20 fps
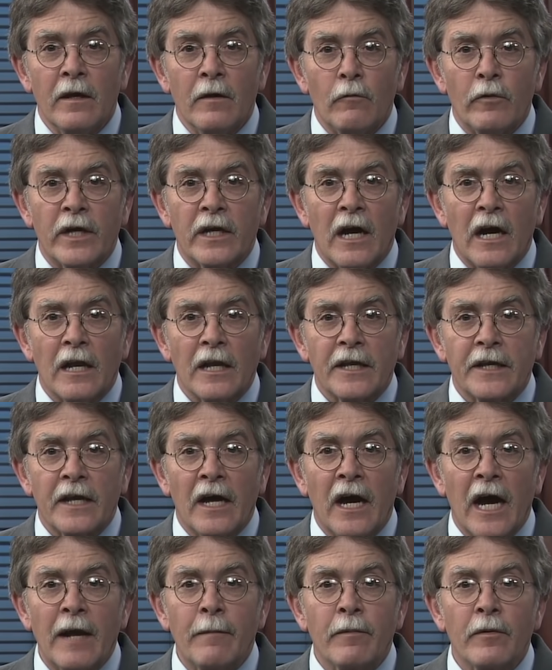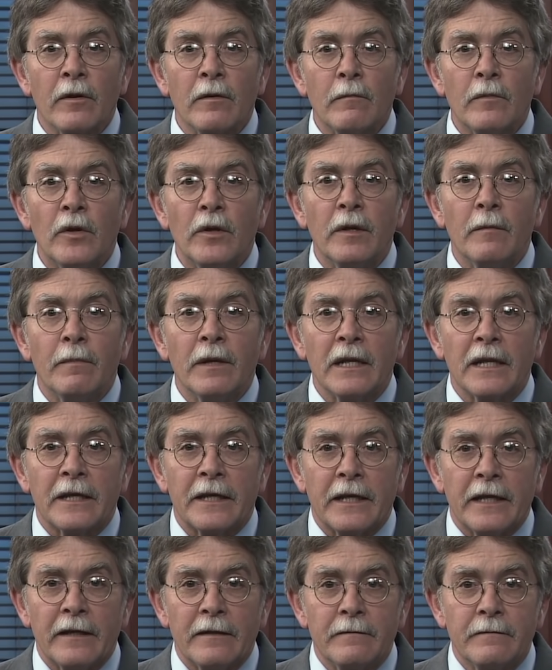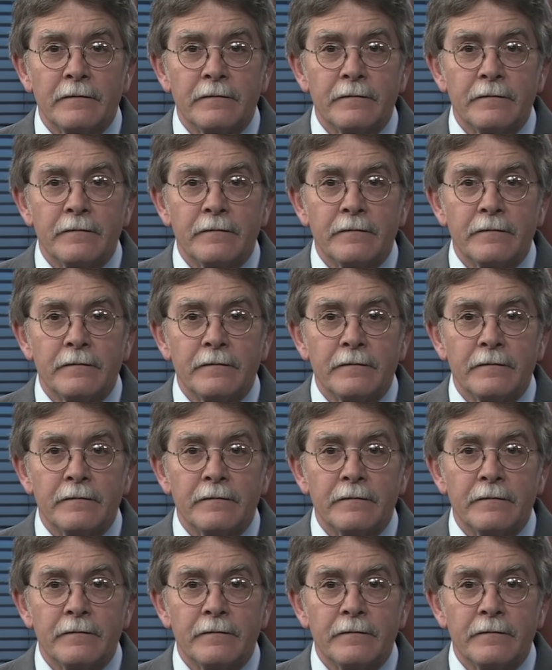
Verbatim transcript: We call it hypermutability.